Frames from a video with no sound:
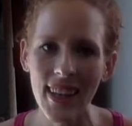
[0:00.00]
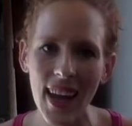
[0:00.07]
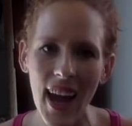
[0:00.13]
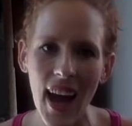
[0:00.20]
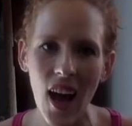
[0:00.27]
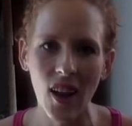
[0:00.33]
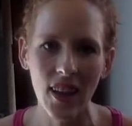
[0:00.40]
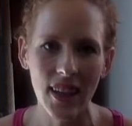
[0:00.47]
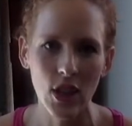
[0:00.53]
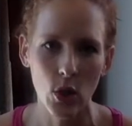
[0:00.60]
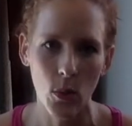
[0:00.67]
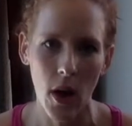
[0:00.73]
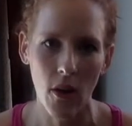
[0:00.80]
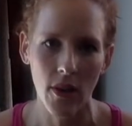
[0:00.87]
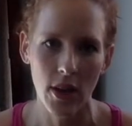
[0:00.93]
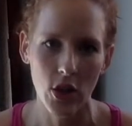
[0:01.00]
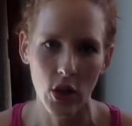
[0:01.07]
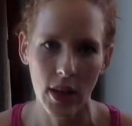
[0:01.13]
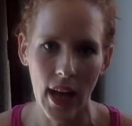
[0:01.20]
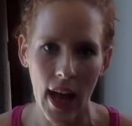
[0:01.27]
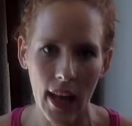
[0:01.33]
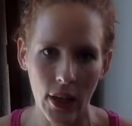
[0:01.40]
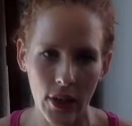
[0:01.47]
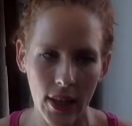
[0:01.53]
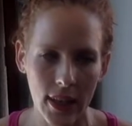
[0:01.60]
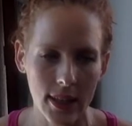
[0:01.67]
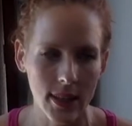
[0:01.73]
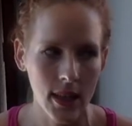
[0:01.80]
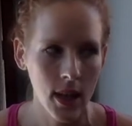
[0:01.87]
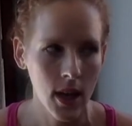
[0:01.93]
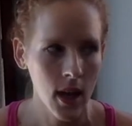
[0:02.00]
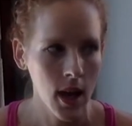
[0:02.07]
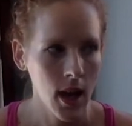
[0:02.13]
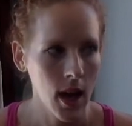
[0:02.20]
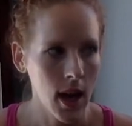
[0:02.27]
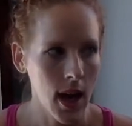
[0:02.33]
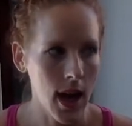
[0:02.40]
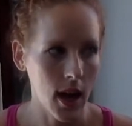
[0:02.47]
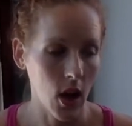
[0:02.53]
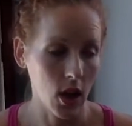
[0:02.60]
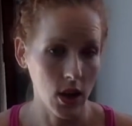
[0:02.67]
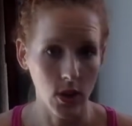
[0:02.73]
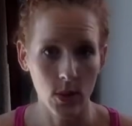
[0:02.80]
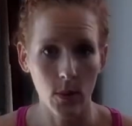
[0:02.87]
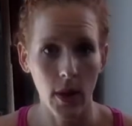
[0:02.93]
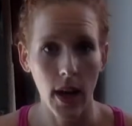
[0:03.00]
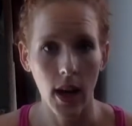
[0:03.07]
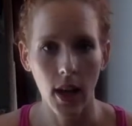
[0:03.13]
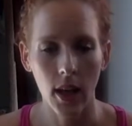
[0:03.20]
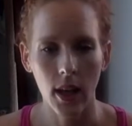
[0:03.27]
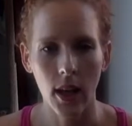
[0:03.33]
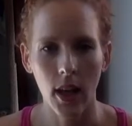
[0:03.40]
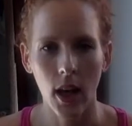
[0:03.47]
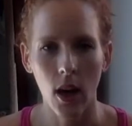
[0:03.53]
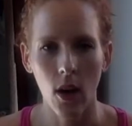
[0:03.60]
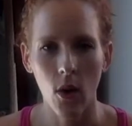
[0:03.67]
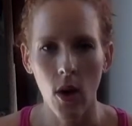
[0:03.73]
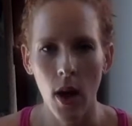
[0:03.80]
yeah, I'll eat 1,200 calories and I'll lose weight, you know?